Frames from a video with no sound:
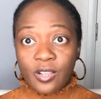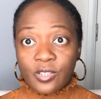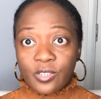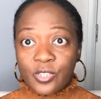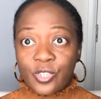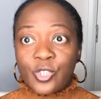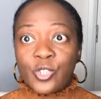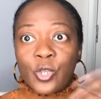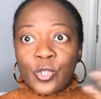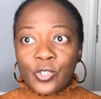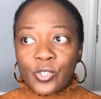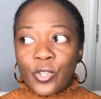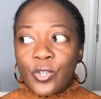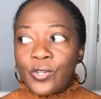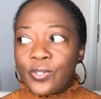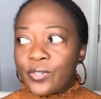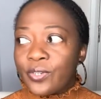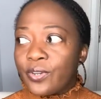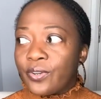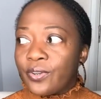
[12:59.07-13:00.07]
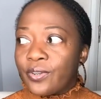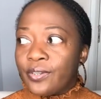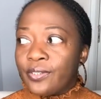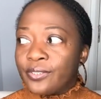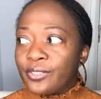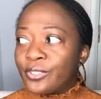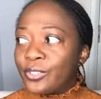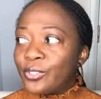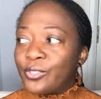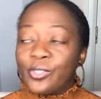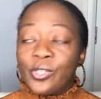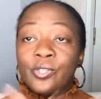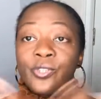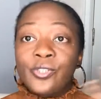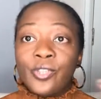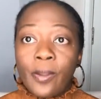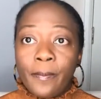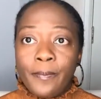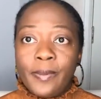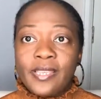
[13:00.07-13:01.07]
certain
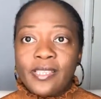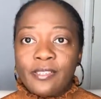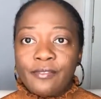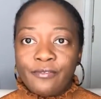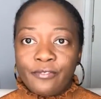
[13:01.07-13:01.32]
topics,